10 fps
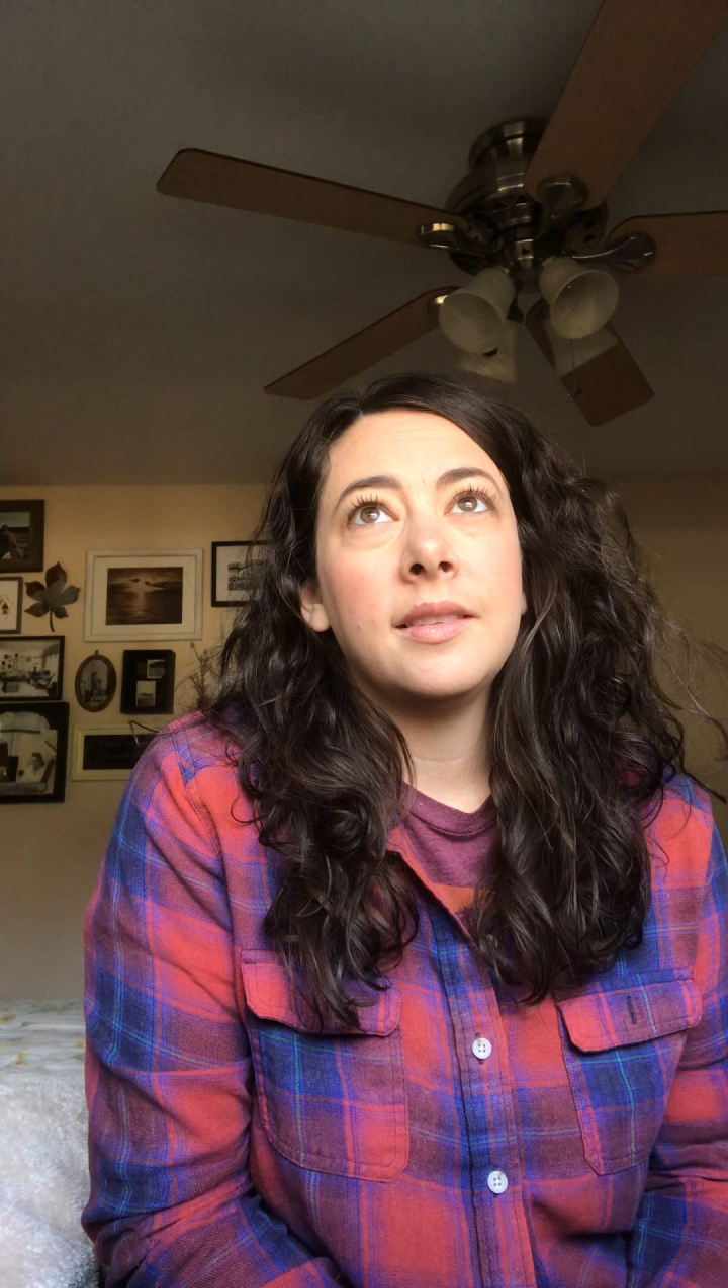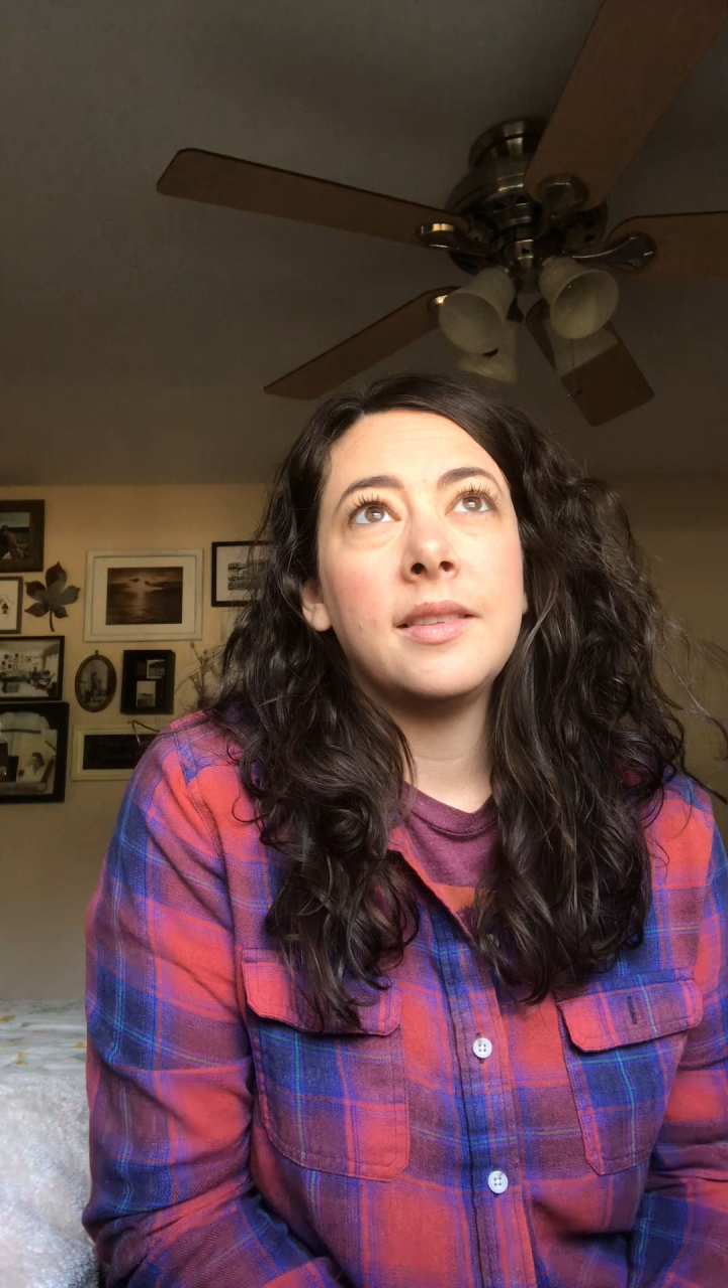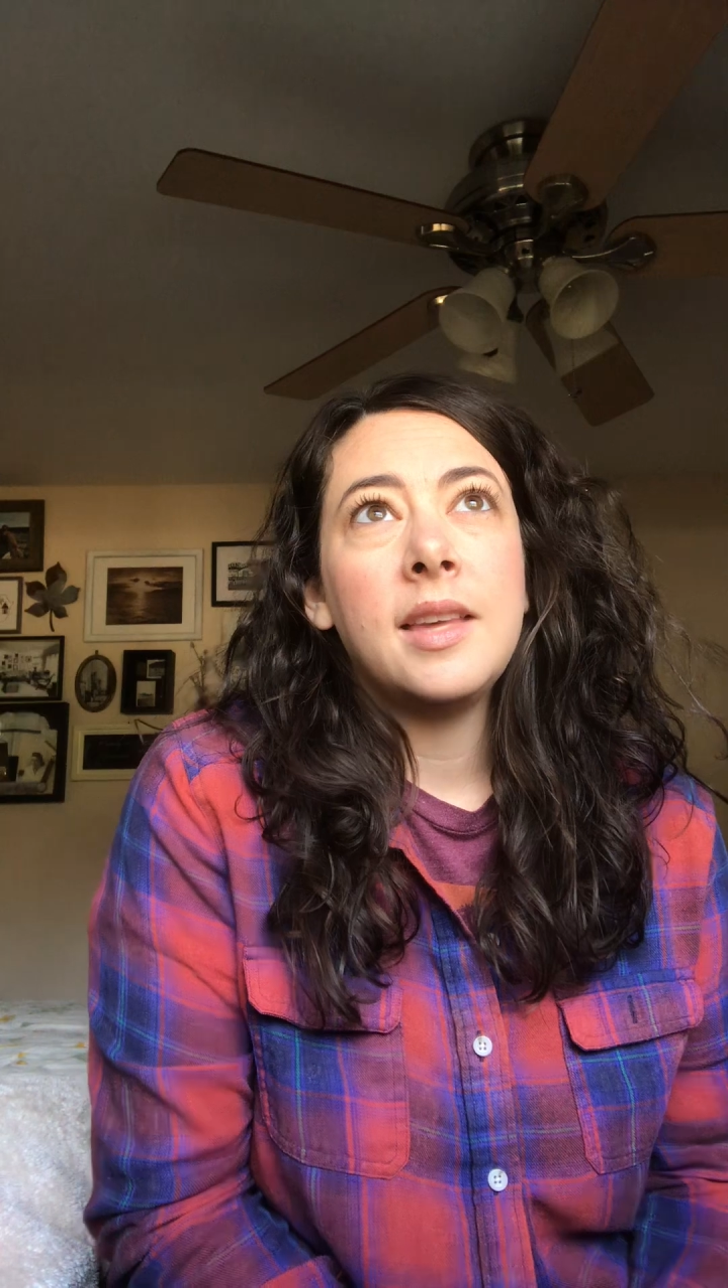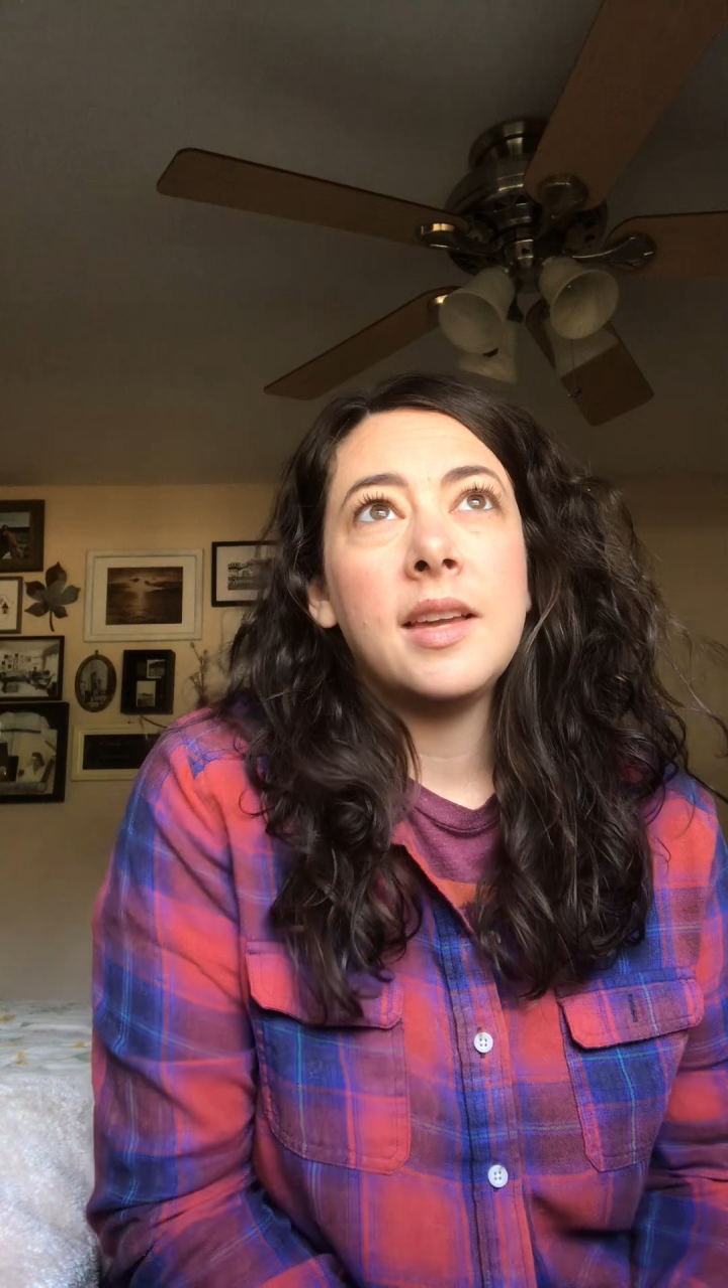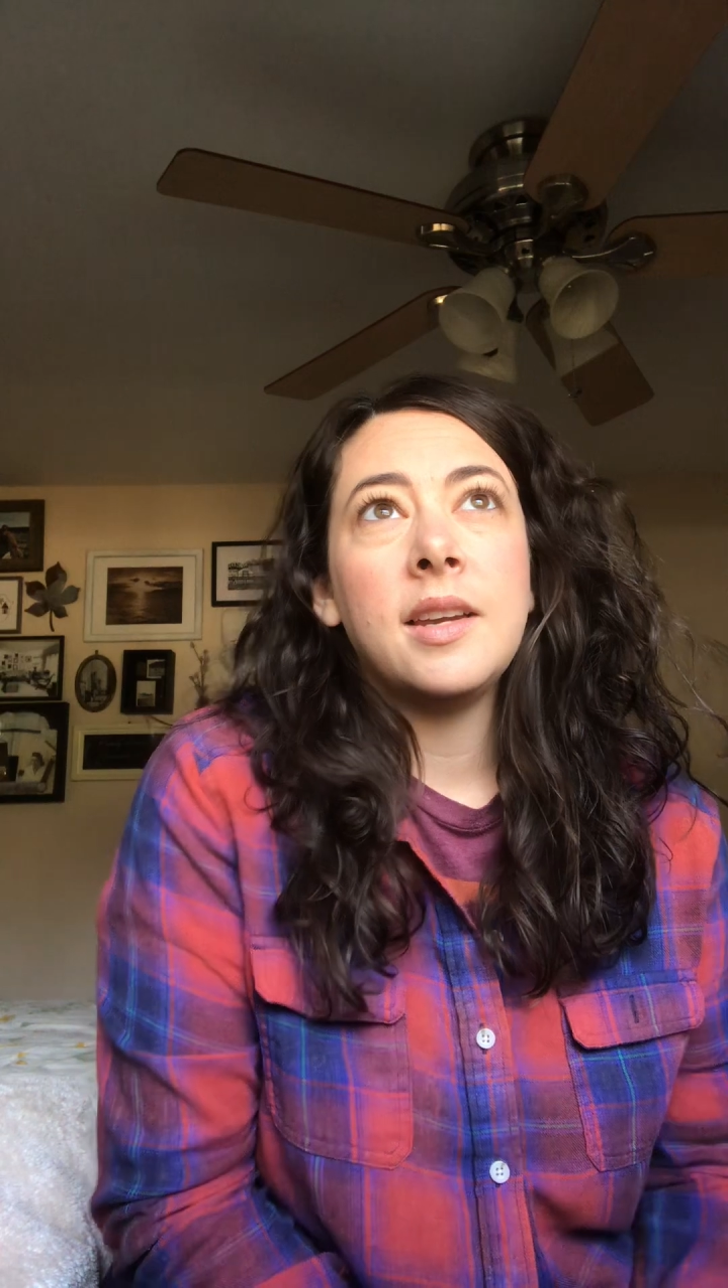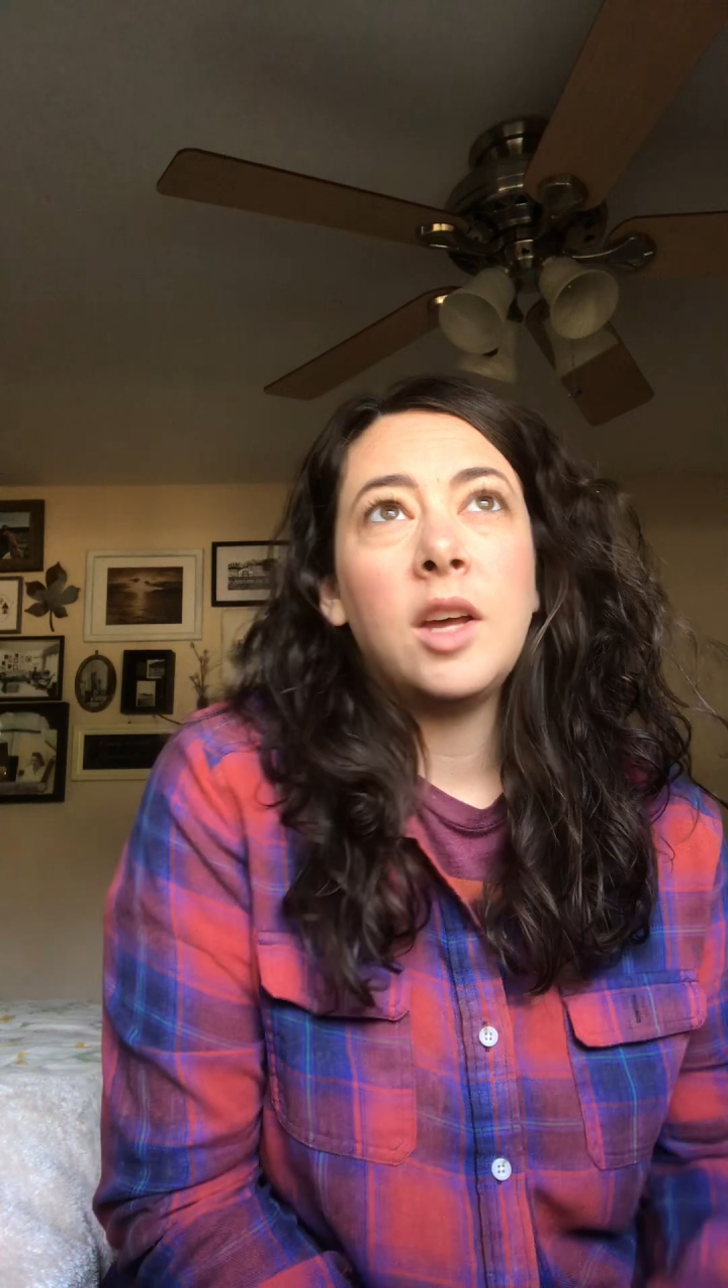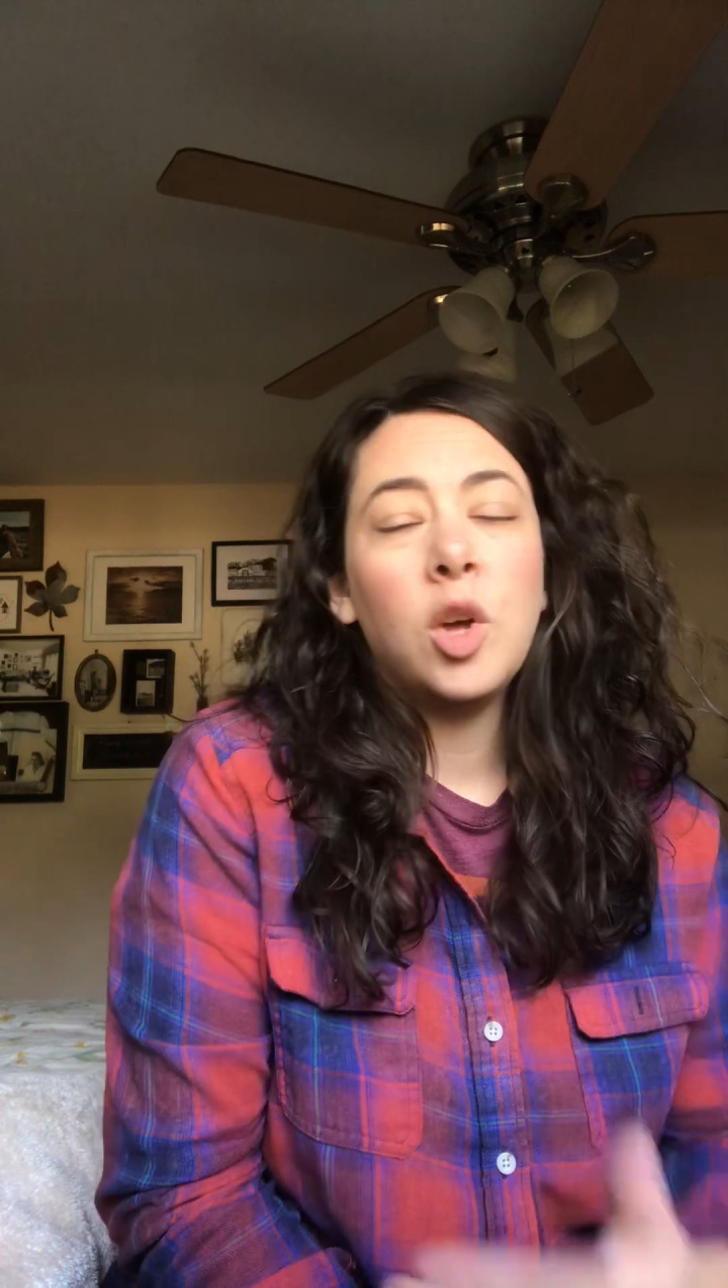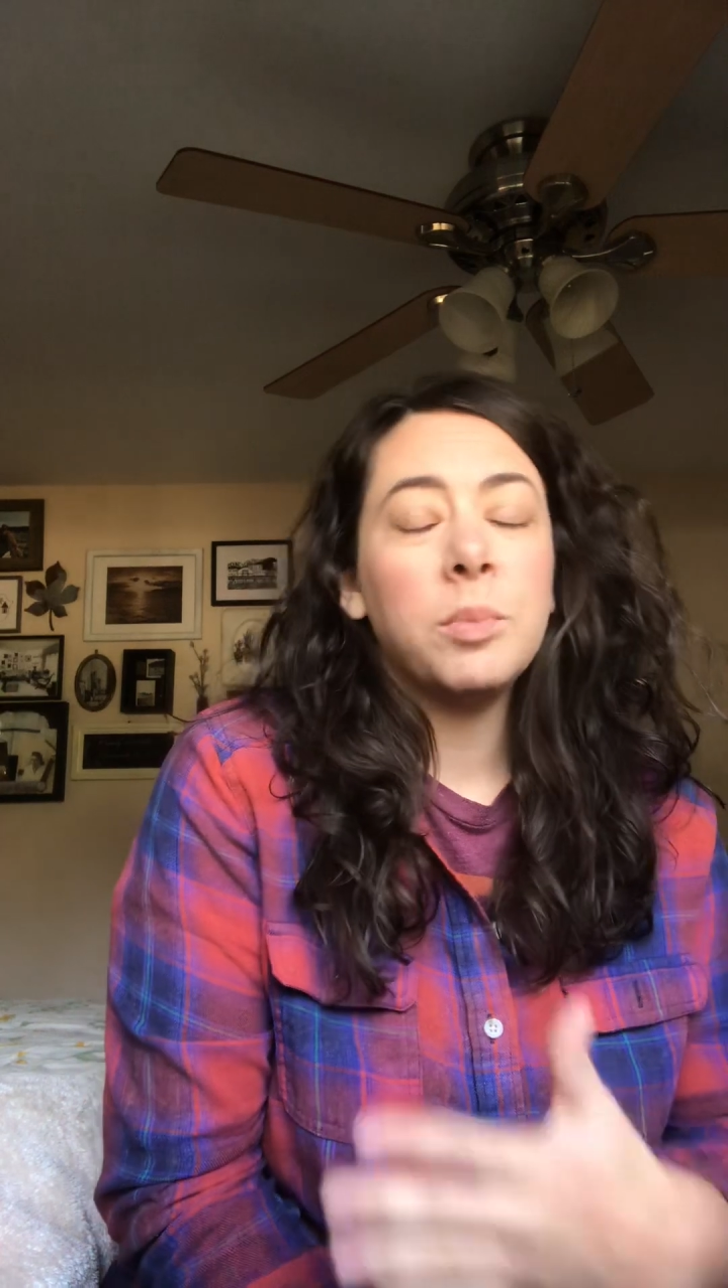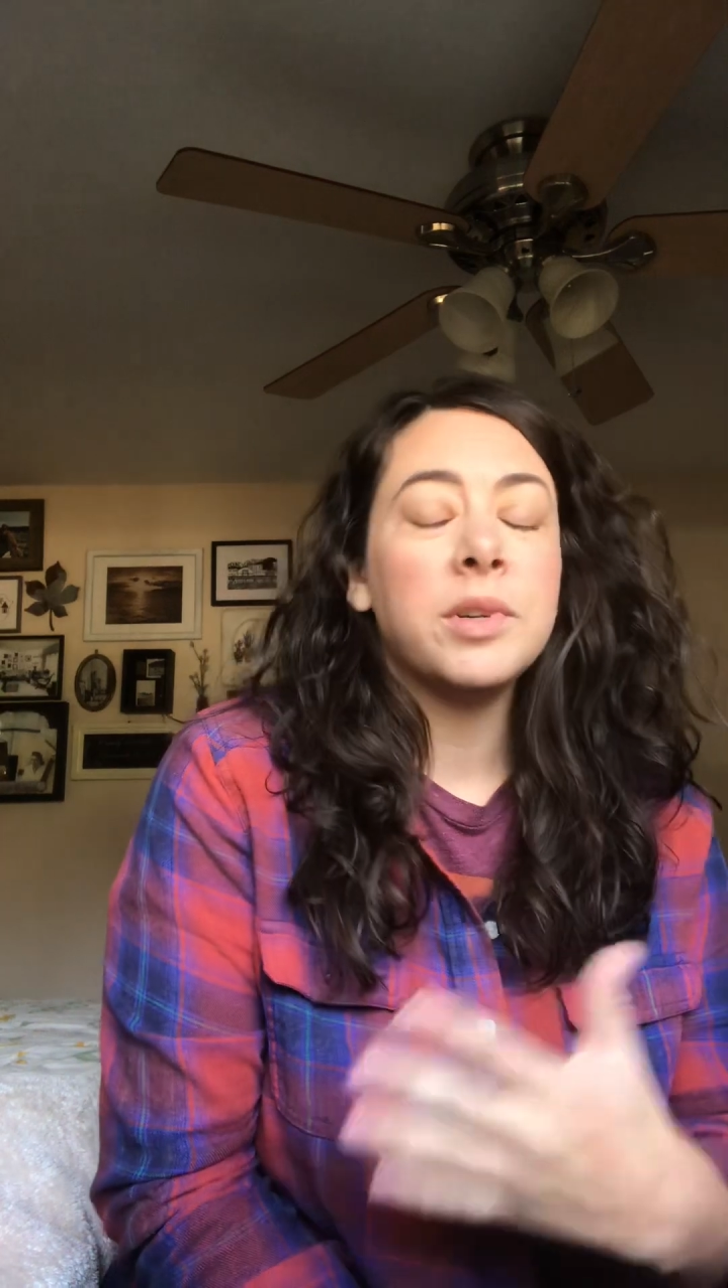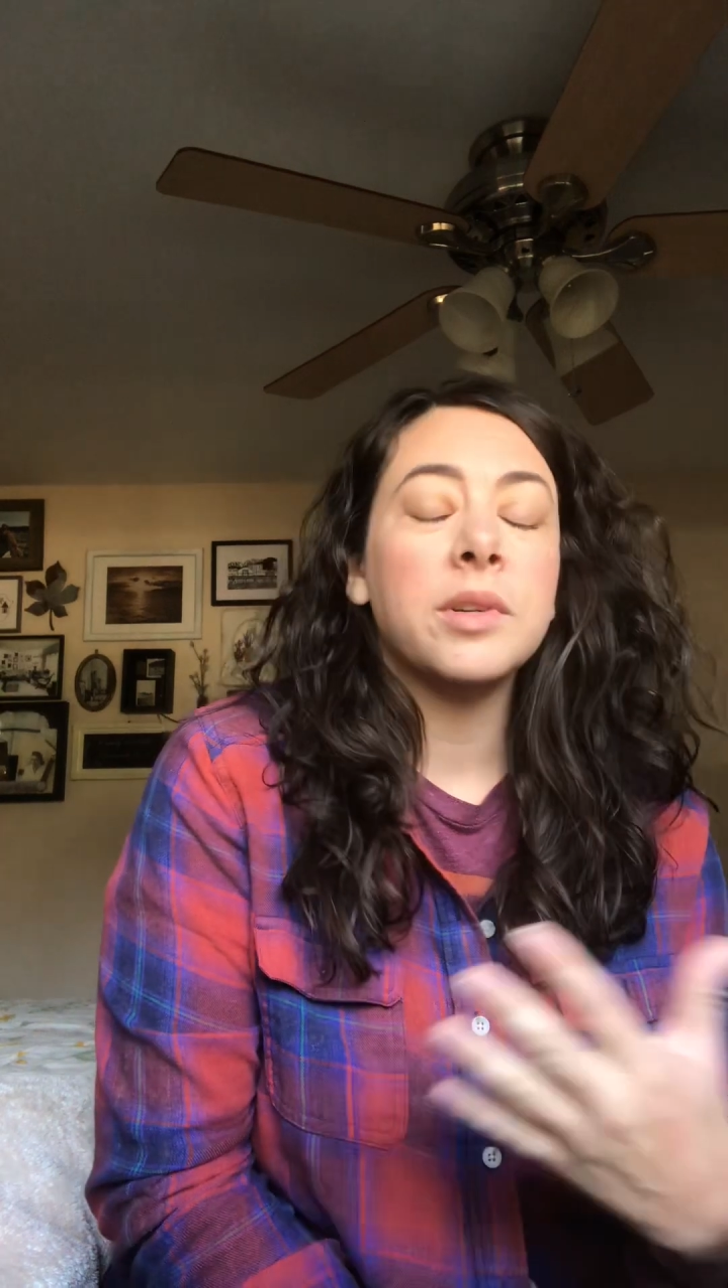that
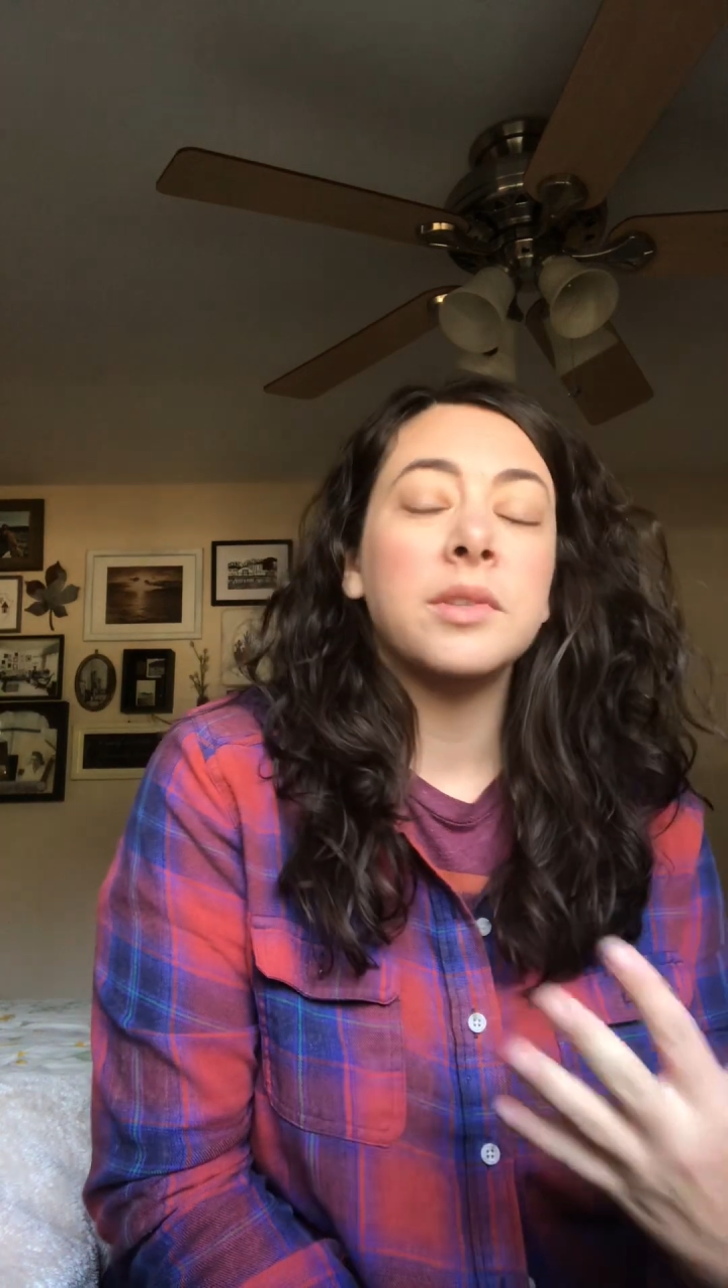helped her